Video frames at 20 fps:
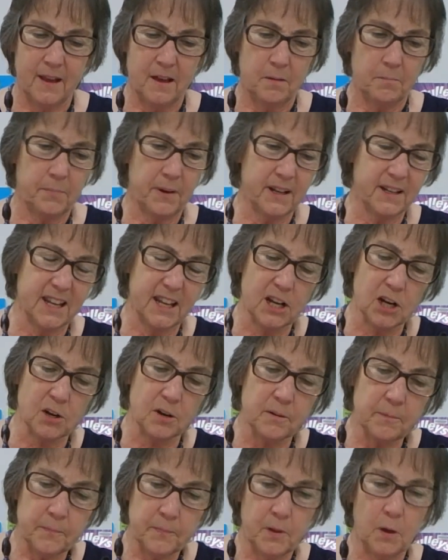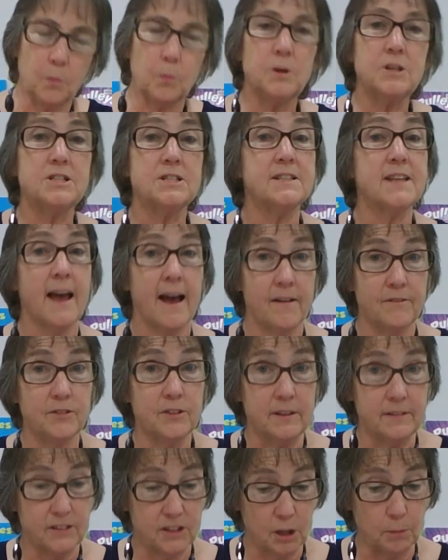But here we just have
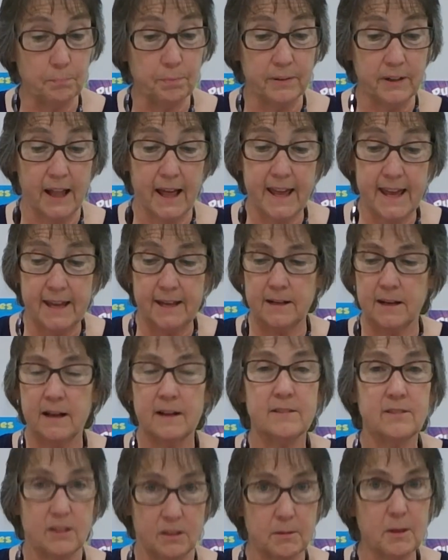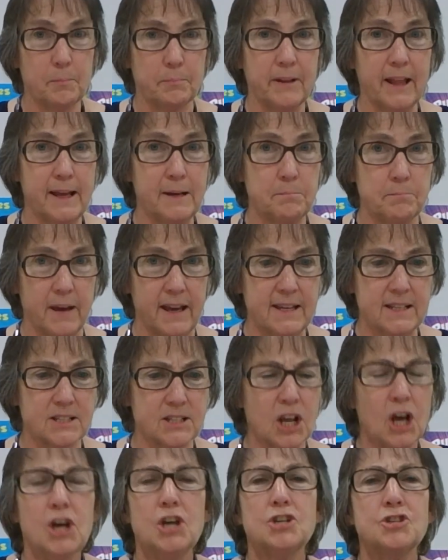the plain the plain base.
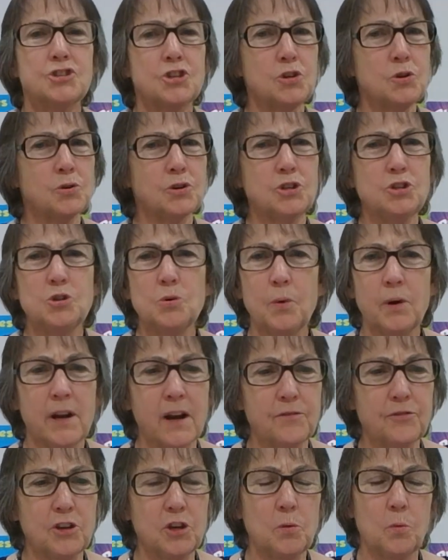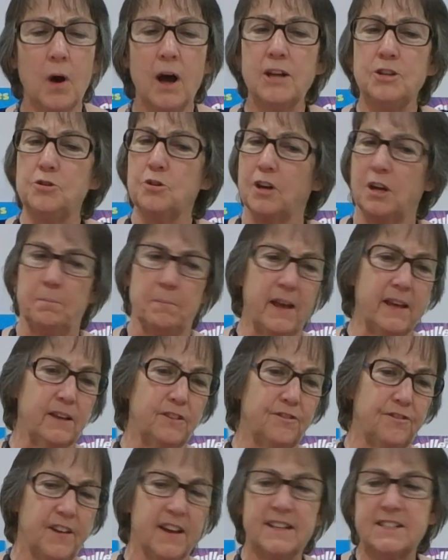So you can do whatever you want. You could make it
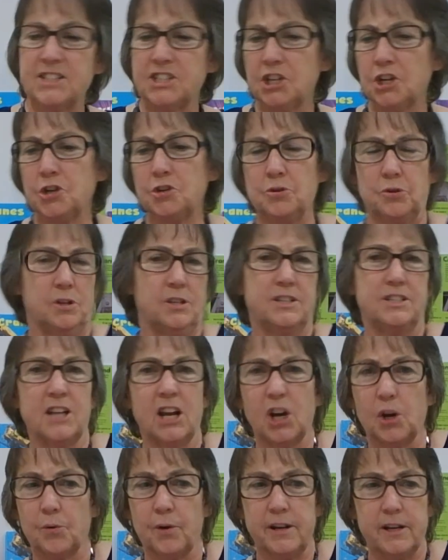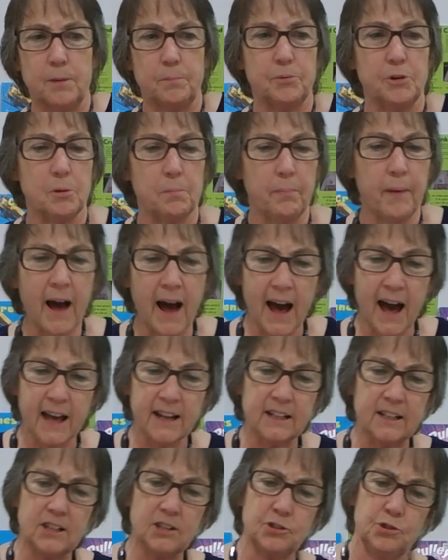fancier. You could decorate up your
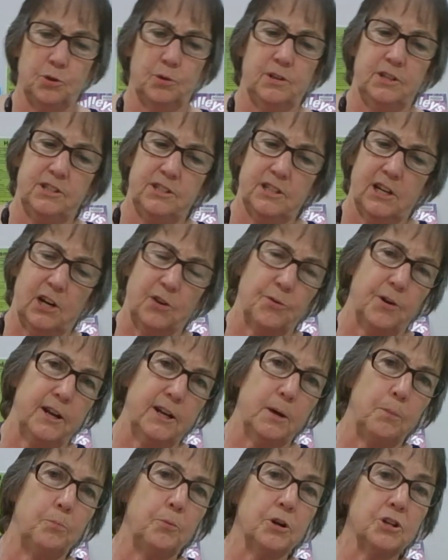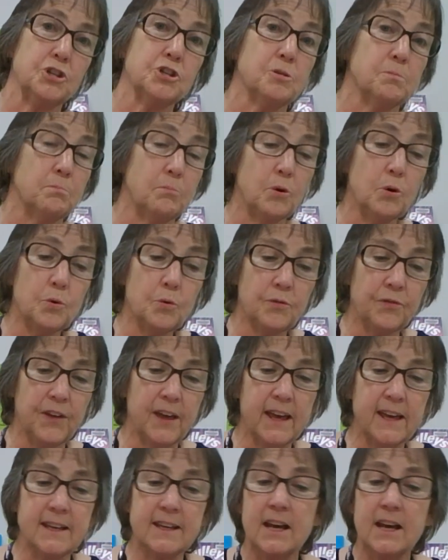bottles. You could decorate up what you're moving.